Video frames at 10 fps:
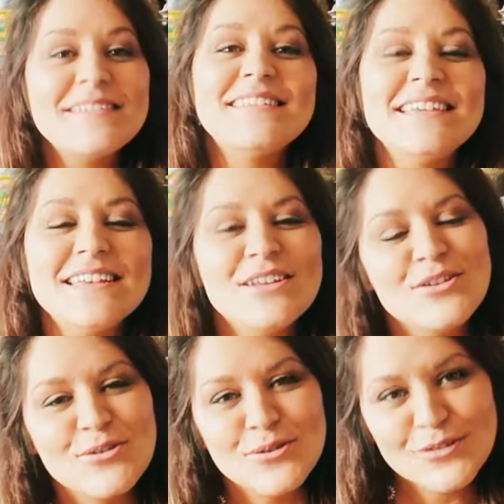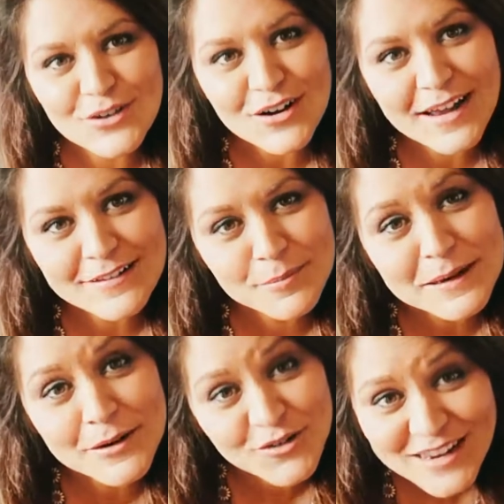to seeing your sock
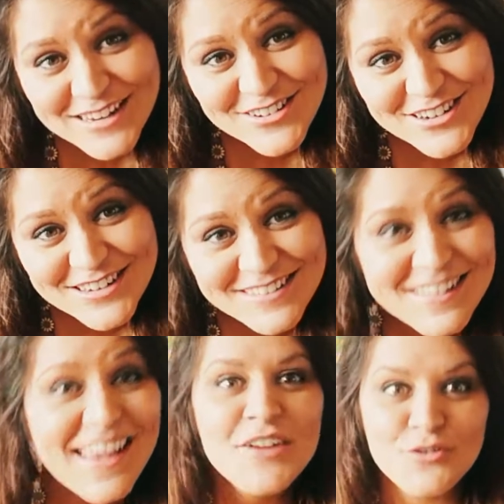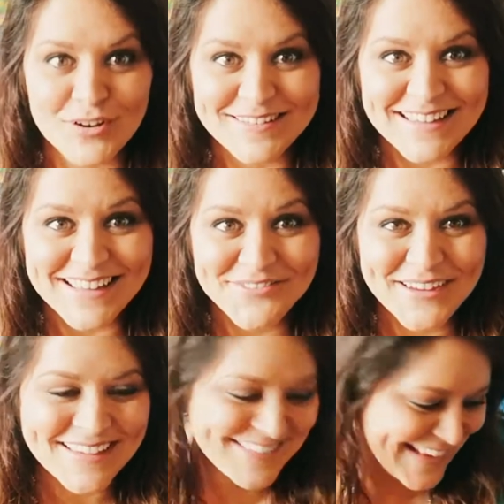caterpillar creations, try saying that
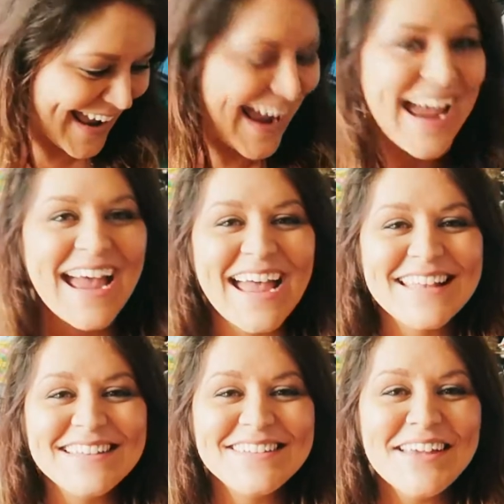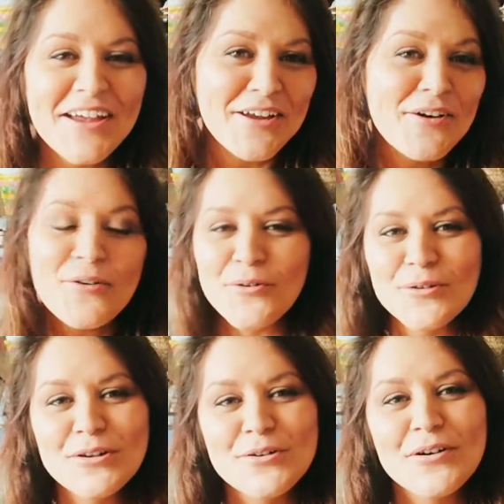fast, and
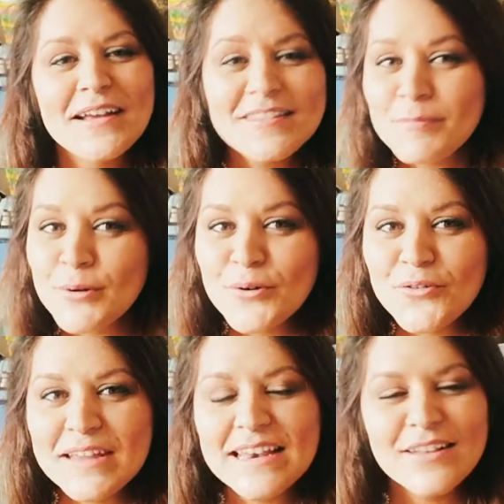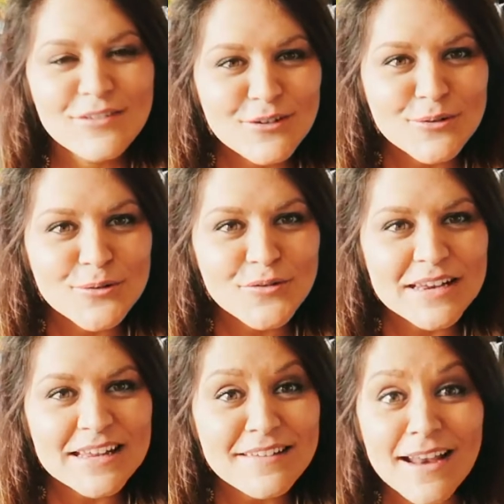all your exploring and
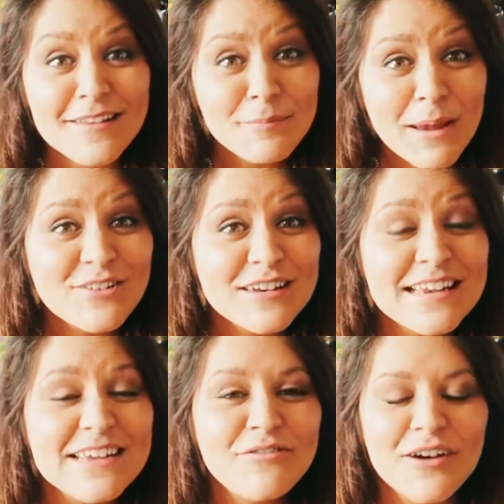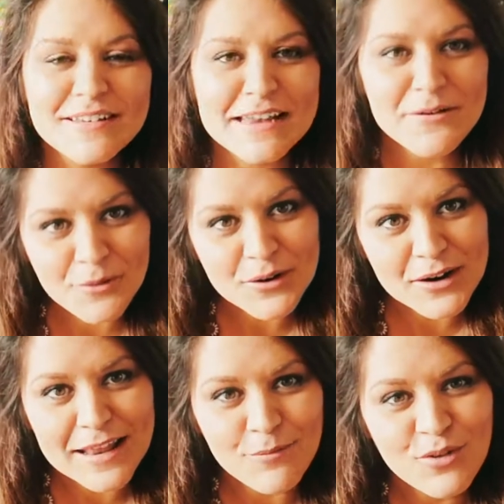stories, and especially finding out what
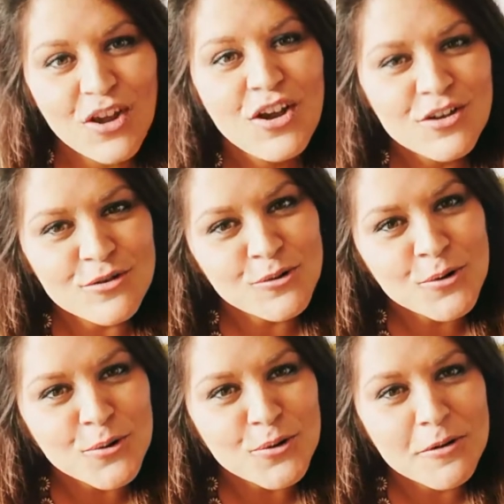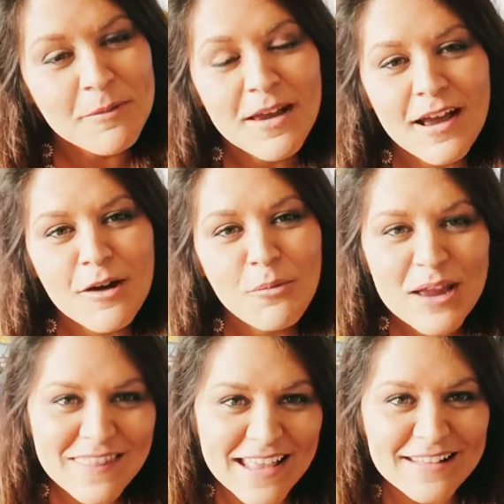names you'll call them and
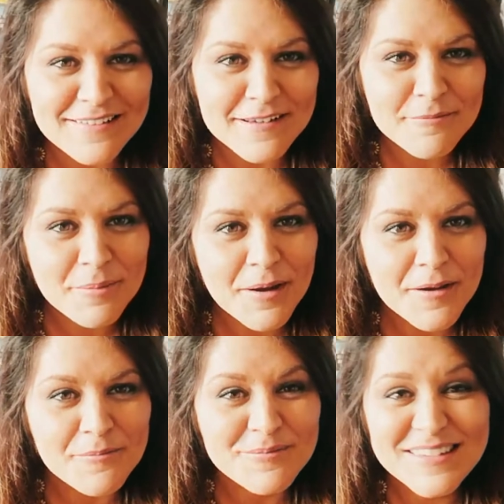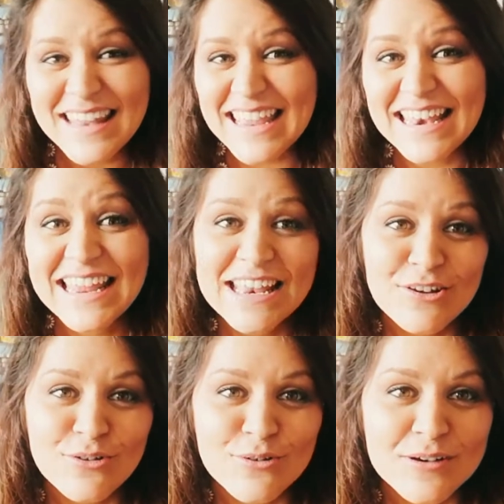where they end up staying in
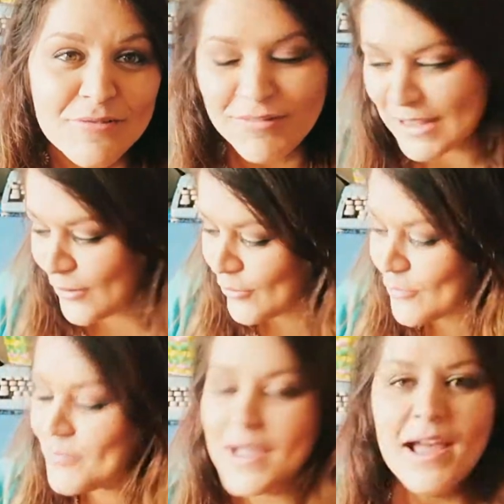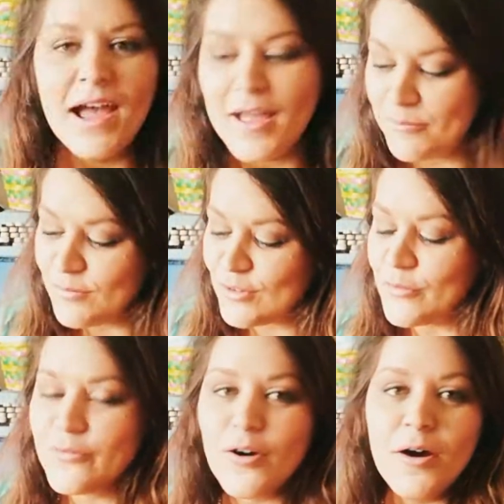your lovely home.
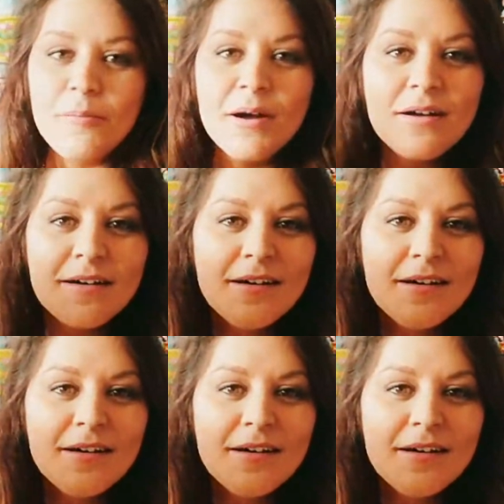So from